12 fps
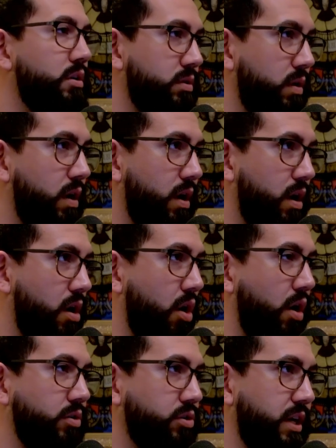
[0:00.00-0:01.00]
uh, our
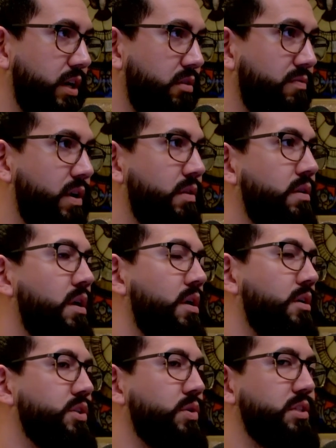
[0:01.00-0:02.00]
understanding of the faith.
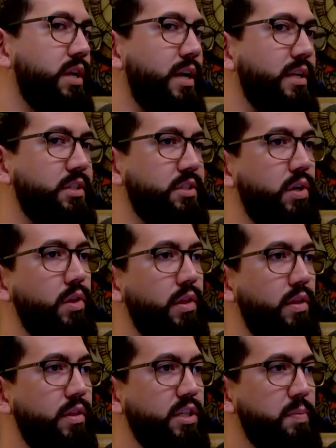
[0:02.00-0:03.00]
So it's not necessarily
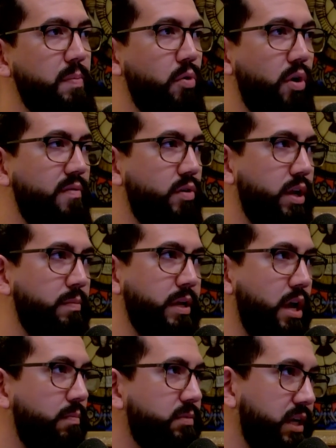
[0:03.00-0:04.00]
that these people are ever going to
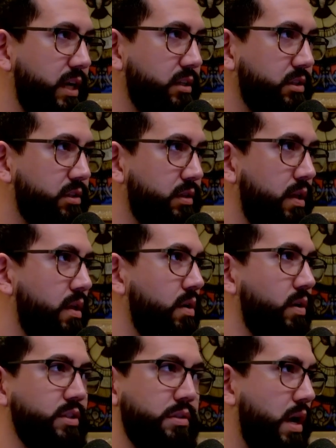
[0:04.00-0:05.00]
become saints.
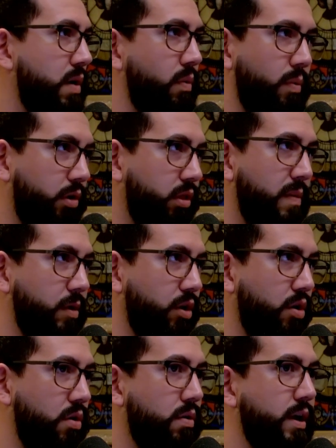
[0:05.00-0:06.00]
It's not what we're claiming at
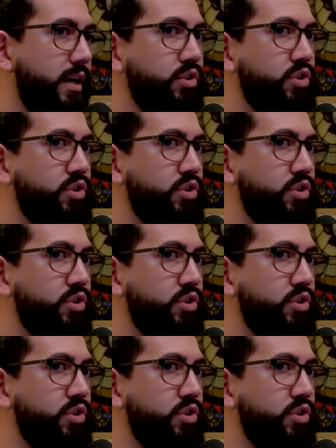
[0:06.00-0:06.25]
all. It's